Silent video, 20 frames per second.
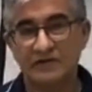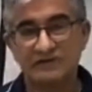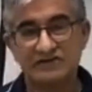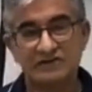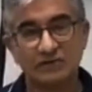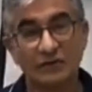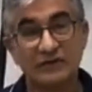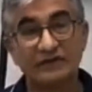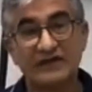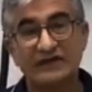
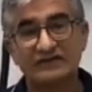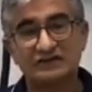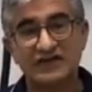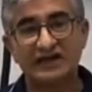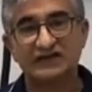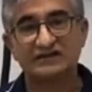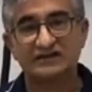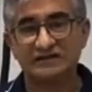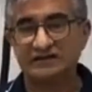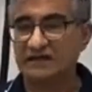So when they
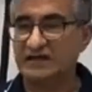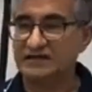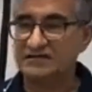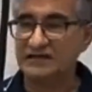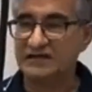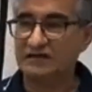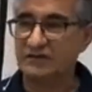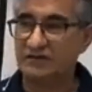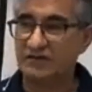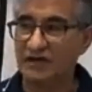checked it, they'd
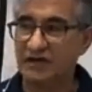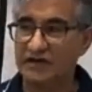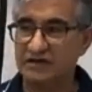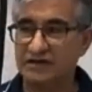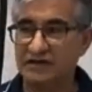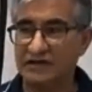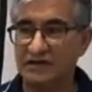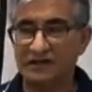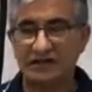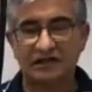say, all right,
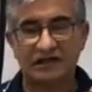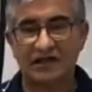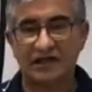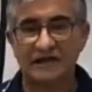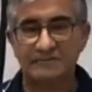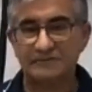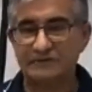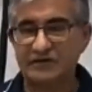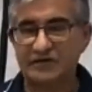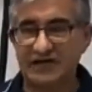
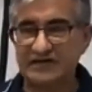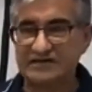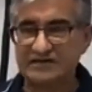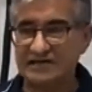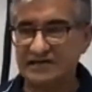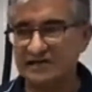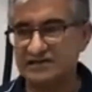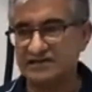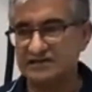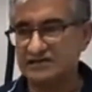
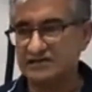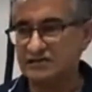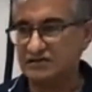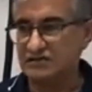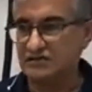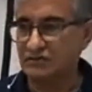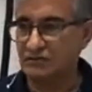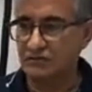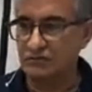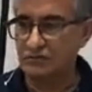BSS,
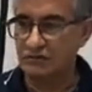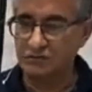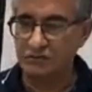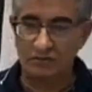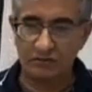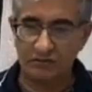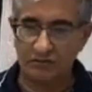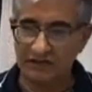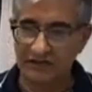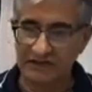
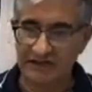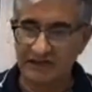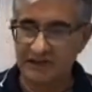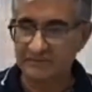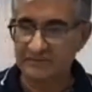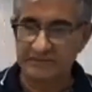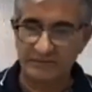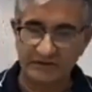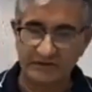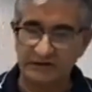your
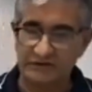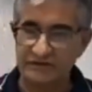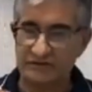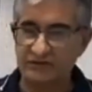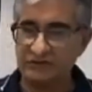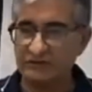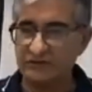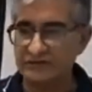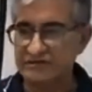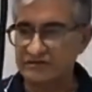income's $1 million,
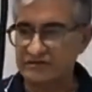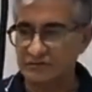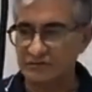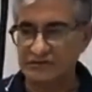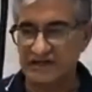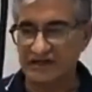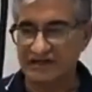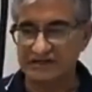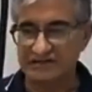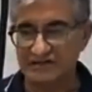your
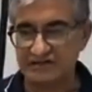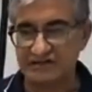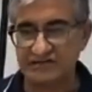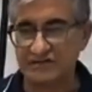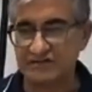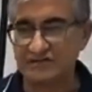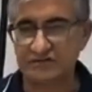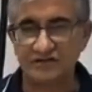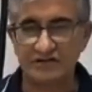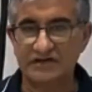tax
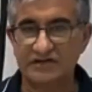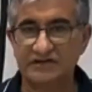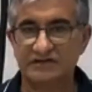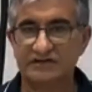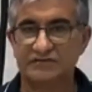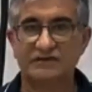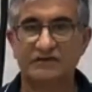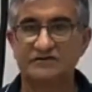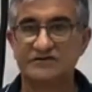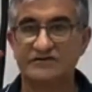is
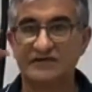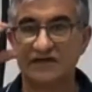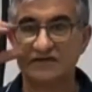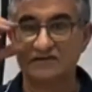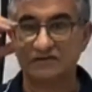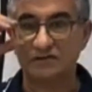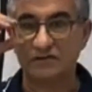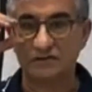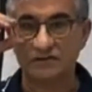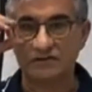
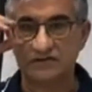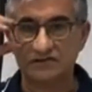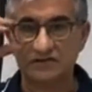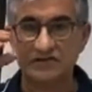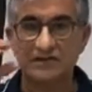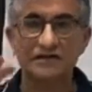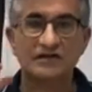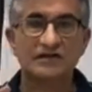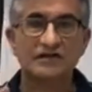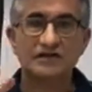$300,000.
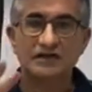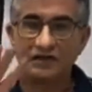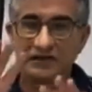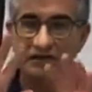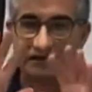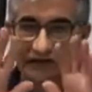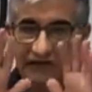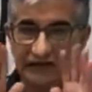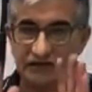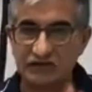
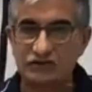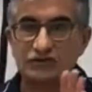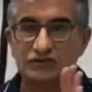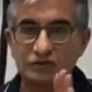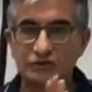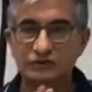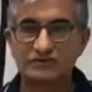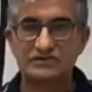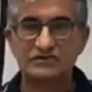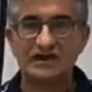Then you knew
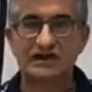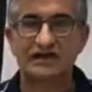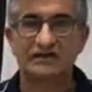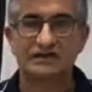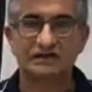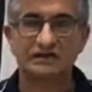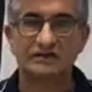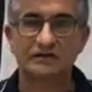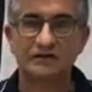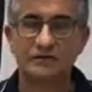it was
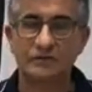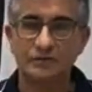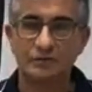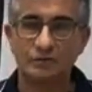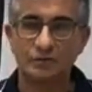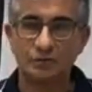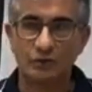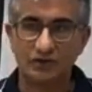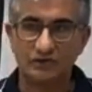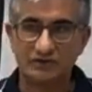done.
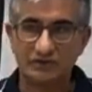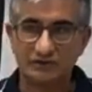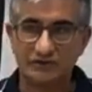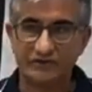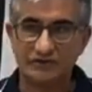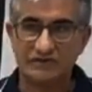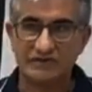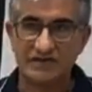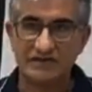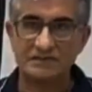What
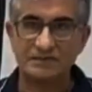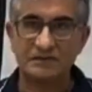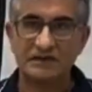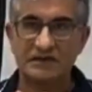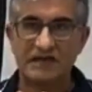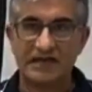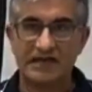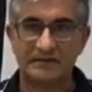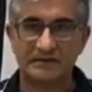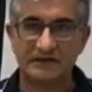self-assessment
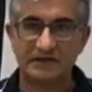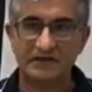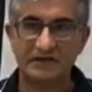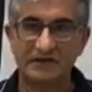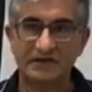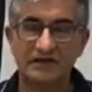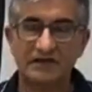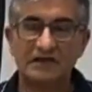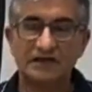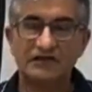came
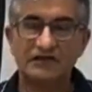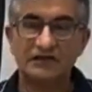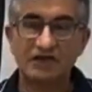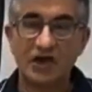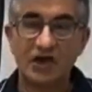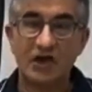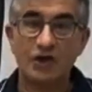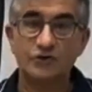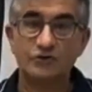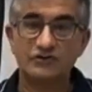in, the
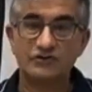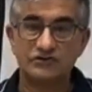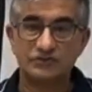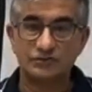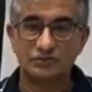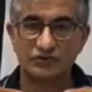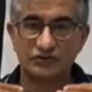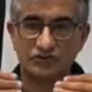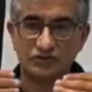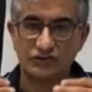onus
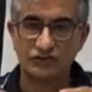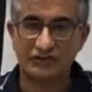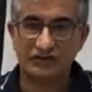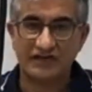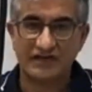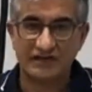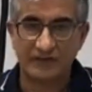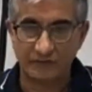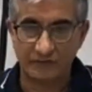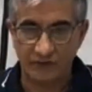was on you to
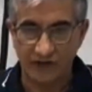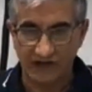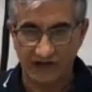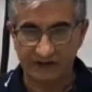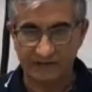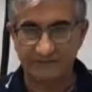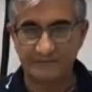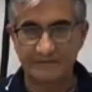get it right.